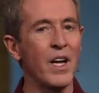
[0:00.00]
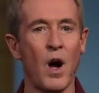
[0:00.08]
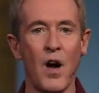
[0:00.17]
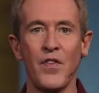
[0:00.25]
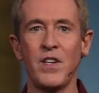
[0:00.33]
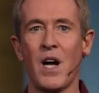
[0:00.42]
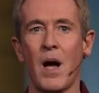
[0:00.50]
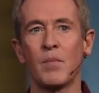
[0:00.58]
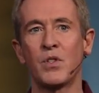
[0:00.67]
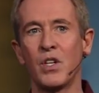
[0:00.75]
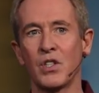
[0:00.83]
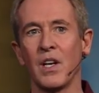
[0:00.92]
oftentimes
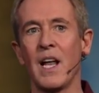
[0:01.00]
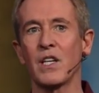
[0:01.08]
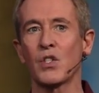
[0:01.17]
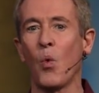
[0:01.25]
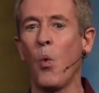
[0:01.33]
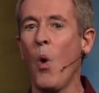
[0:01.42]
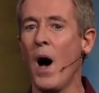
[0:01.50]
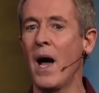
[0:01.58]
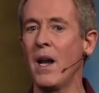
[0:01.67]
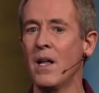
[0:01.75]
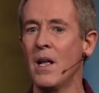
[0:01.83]
there's less what,